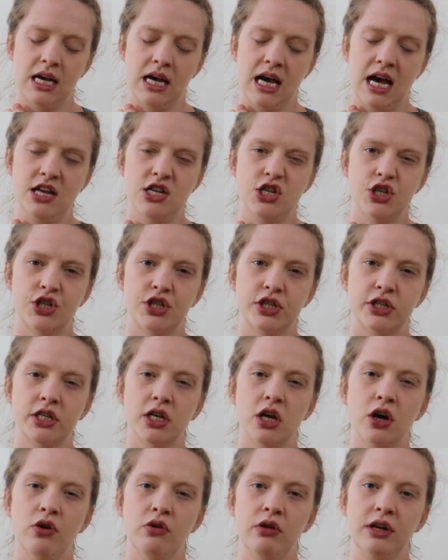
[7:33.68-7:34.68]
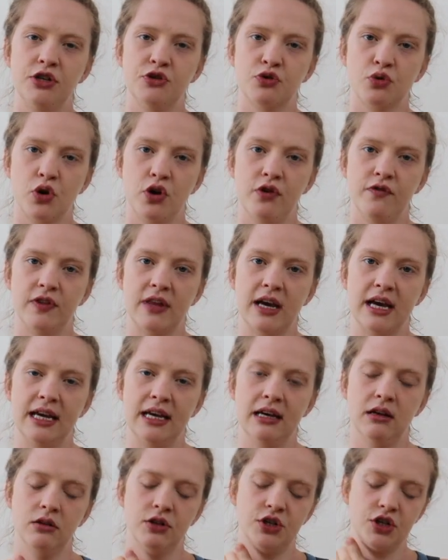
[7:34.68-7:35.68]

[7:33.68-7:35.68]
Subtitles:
And just slowly draw over that hill.